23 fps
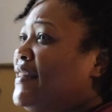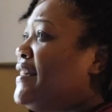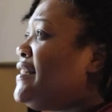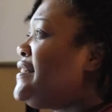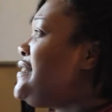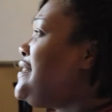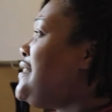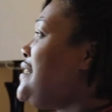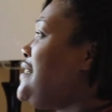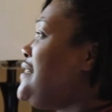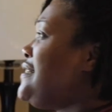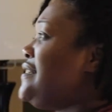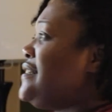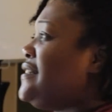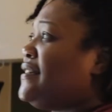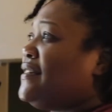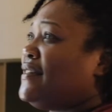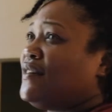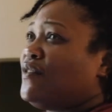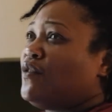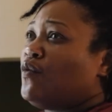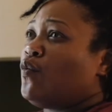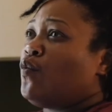This
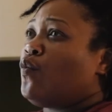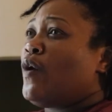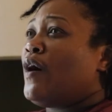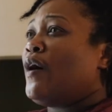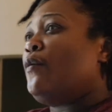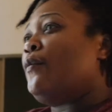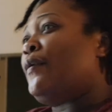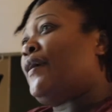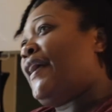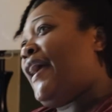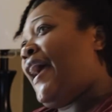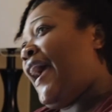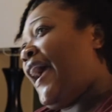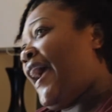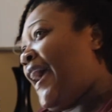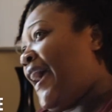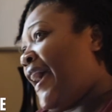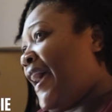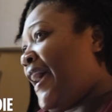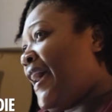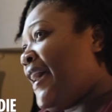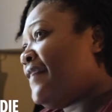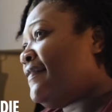isn't what we
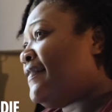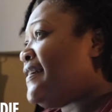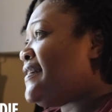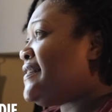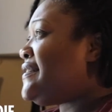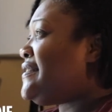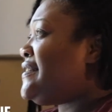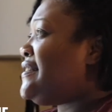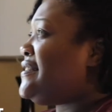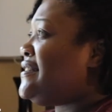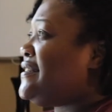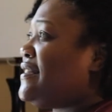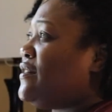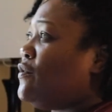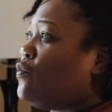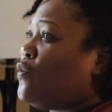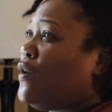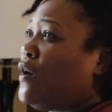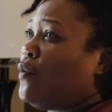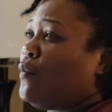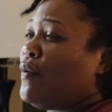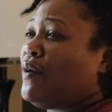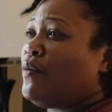had. This isn't
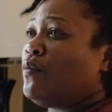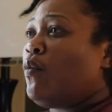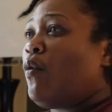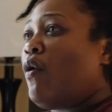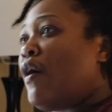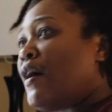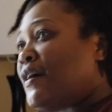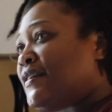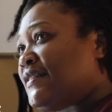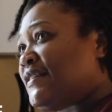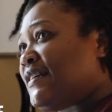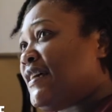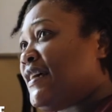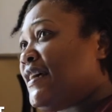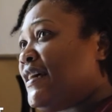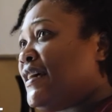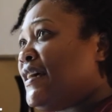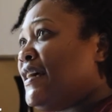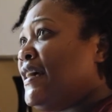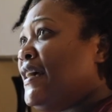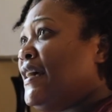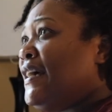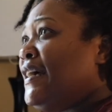what we
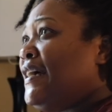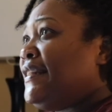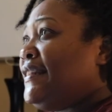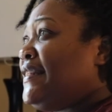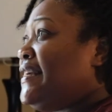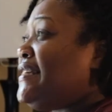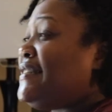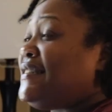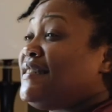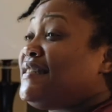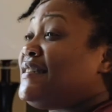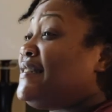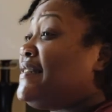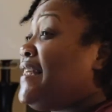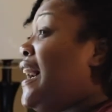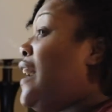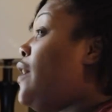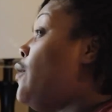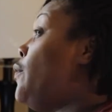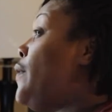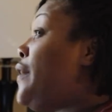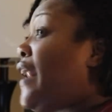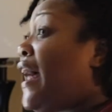wanted. This is
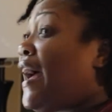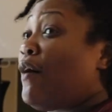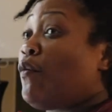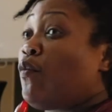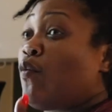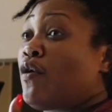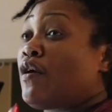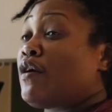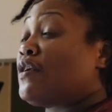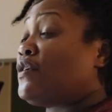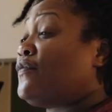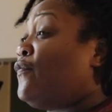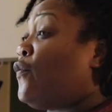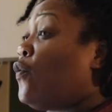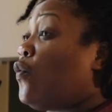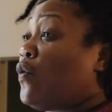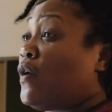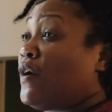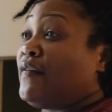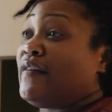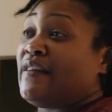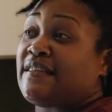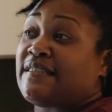not what I worked
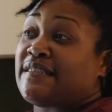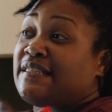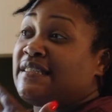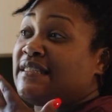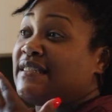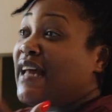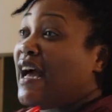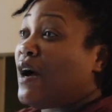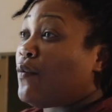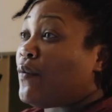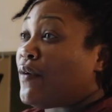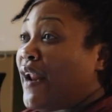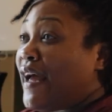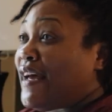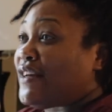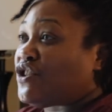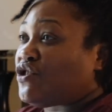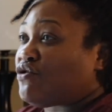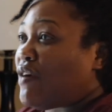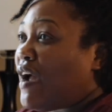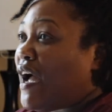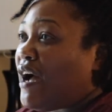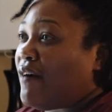for. This is not what I
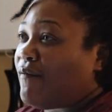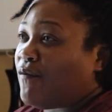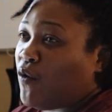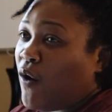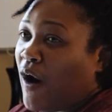strive